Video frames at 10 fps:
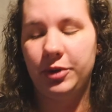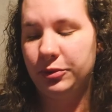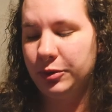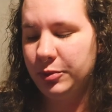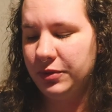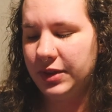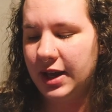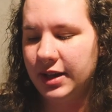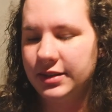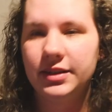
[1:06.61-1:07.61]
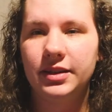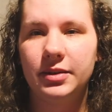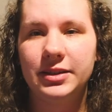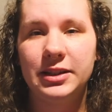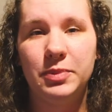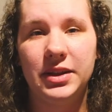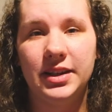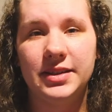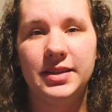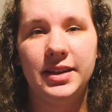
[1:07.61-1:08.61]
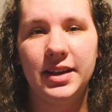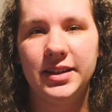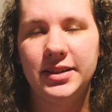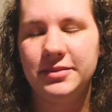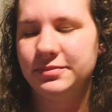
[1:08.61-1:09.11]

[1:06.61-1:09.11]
I'm gonna remove that, spin this again.